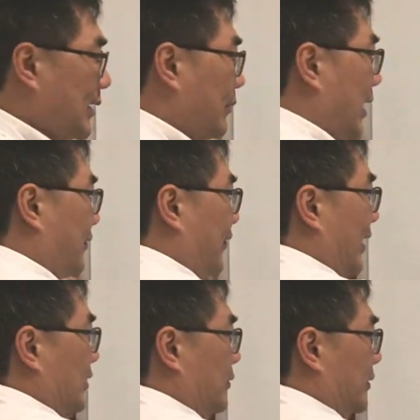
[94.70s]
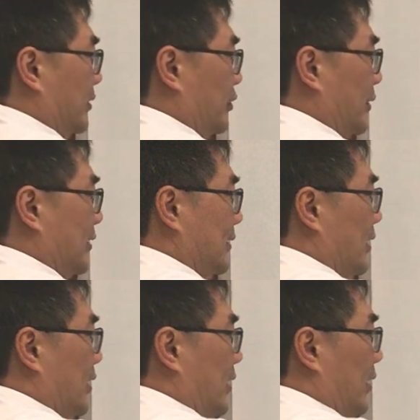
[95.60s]
that we have available to us.
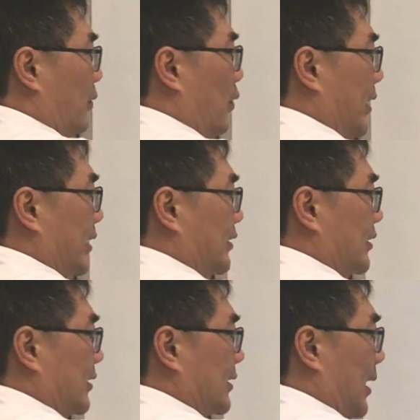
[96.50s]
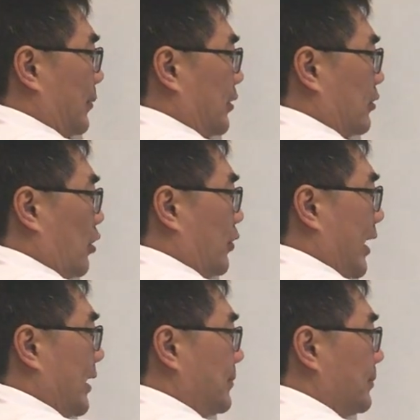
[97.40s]
One is topical
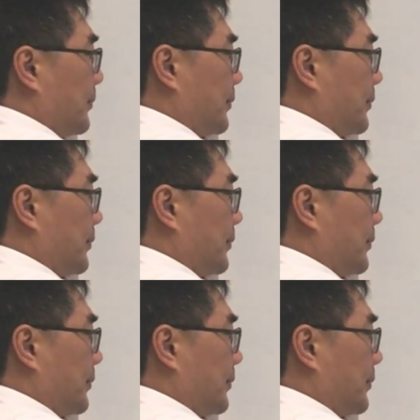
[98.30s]
cocaine,